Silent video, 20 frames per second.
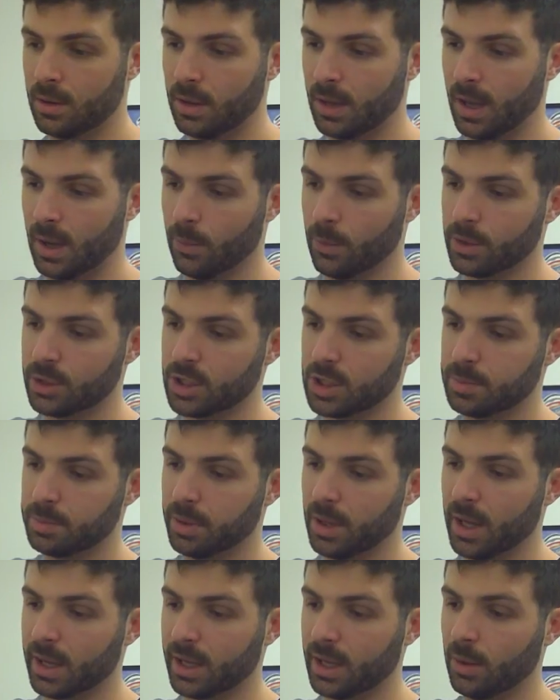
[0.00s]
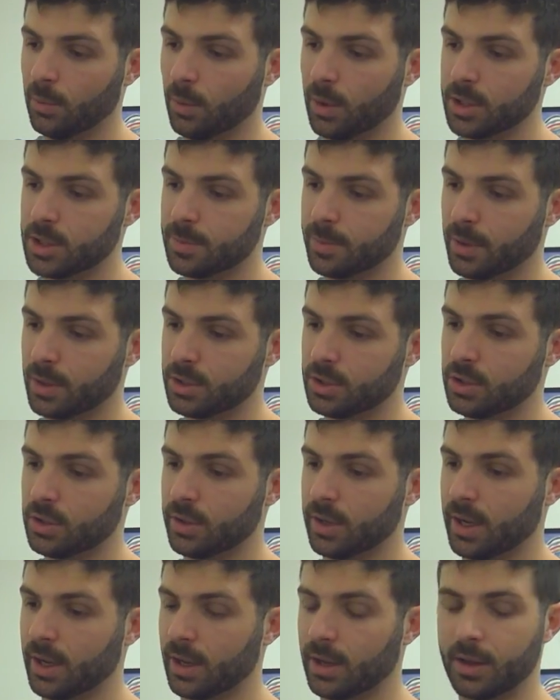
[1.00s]
And we're just plucking once per
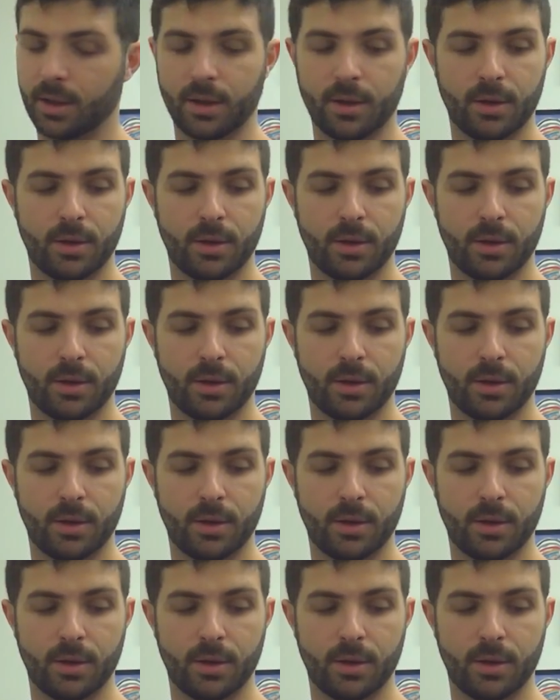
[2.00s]
string.